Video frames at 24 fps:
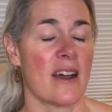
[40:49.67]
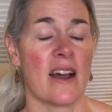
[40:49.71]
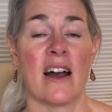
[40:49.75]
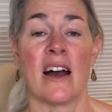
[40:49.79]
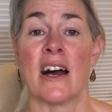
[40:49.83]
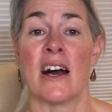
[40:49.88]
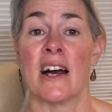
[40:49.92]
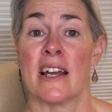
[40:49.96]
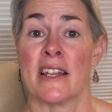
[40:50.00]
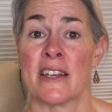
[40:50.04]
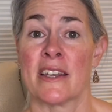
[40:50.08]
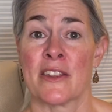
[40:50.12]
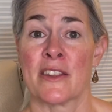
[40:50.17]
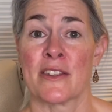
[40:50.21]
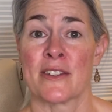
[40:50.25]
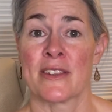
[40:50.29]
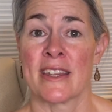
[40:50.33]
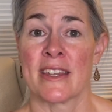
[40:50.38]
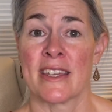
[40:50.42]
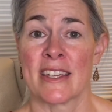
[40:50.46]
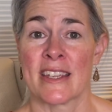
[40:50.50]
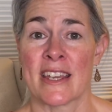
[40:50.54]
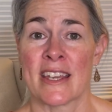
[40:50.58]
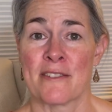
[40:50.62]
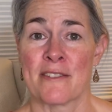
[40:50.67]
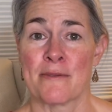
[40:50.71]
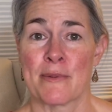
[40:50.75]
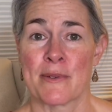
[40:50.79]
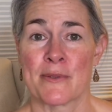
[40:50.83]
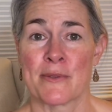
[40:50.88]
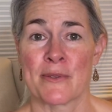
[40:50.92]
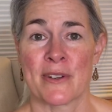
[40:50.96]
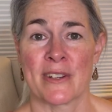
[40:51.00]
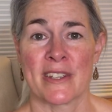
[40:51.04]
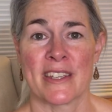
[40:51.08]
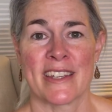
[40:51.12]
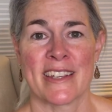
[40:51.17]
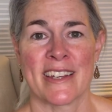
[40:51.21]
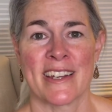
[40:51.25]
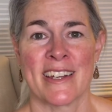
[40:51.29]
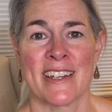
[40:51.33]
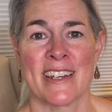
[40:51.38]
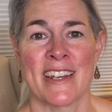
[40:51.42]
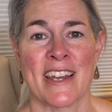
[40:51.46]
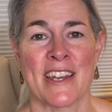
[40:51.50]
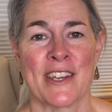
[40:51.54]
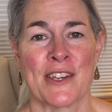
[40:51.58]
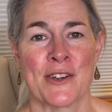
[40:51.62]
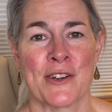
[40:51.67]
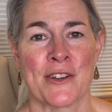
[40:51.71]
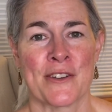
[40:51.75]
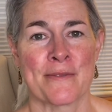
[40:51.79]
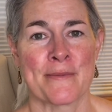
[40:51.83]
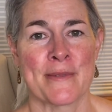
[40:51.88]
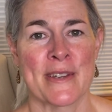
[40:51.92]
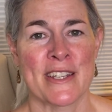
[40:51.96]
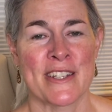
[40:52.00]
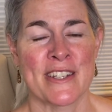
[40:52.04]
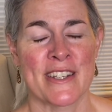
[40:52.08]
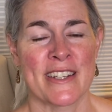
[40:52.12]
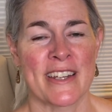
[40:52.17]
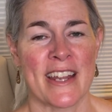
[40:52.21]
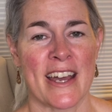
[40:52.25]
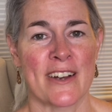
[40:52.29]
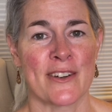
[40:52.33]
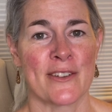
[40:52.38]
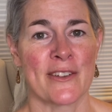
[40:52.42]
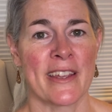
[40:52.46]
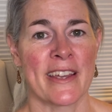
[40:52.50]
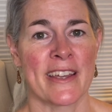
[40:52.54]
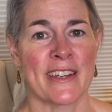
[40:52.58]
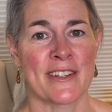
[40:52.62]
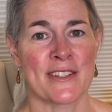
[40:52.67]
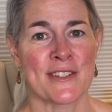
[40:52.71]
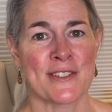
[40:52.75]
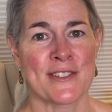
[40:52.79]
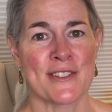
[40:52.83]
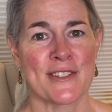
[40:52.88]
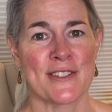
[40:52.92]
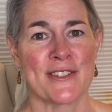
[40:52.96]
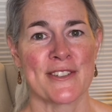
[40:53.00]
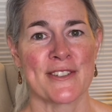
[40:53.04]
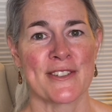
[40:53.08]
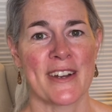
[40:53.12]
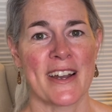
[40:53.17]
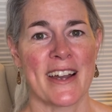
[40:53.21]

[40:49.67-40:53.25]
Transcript: Another thing I've been working on, I know I've mentioned Outlander to you.